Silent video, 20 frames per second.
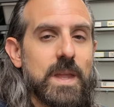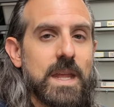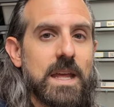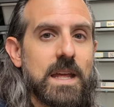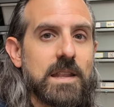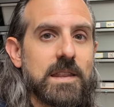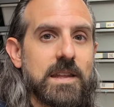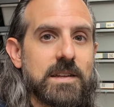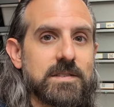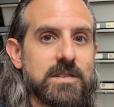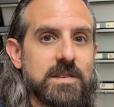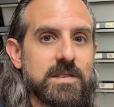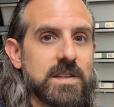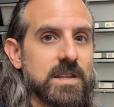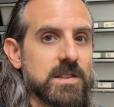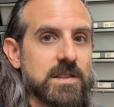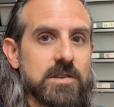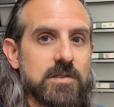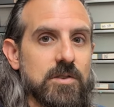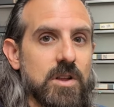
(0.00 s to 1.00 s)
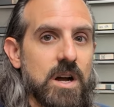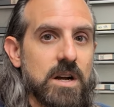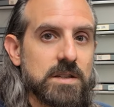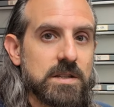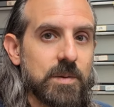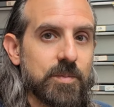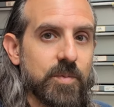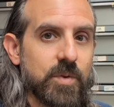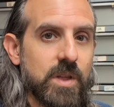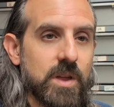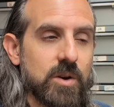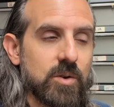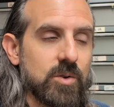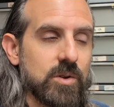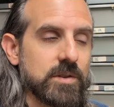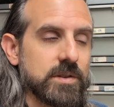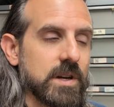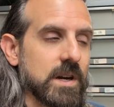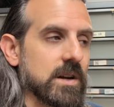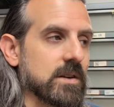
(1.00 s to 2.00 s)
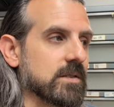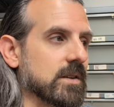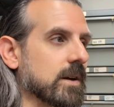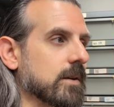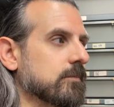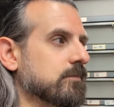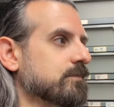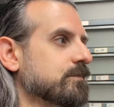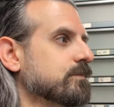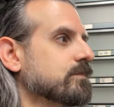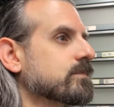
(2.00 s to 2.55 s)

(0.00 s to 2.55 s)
and they just sit there locked up for that whole entire time.